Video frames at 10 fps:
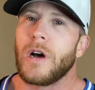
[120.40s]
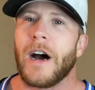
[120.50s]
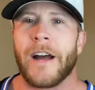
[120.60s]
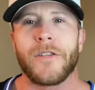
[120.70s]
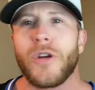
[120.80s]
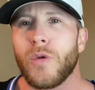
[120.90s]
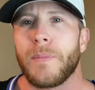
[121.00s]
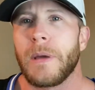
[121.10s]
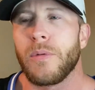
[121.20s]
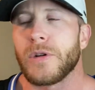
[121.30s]
I don't know what
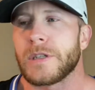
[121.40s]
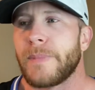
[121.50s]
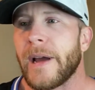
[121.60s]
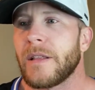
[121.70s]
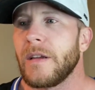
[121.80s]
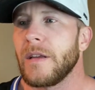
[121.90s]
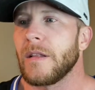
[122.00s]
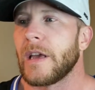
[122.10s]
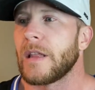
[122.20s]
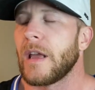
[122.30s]
people expected. Like